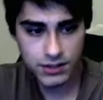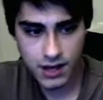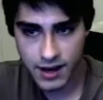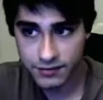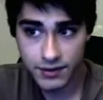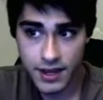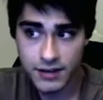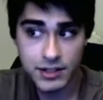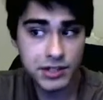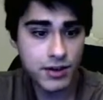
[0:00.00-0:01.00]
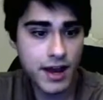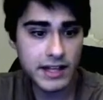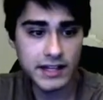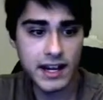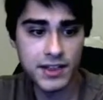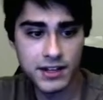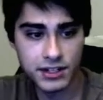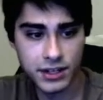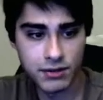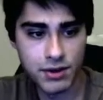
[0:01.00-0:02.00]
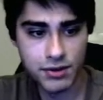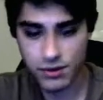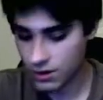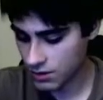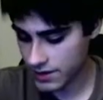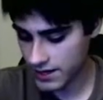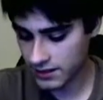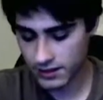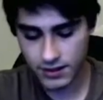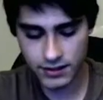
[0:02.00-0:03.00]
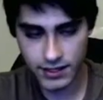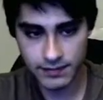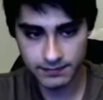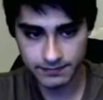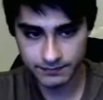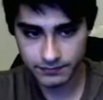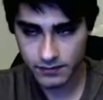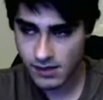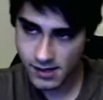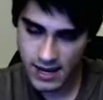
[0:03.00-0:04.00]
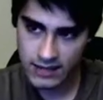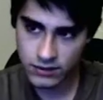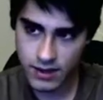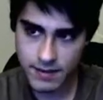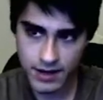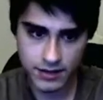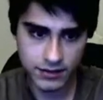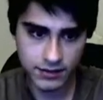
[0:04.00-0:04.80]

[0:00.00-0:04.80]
for the Henrik strat, and then you're going to run through the hallway. Okay? That's all that matters.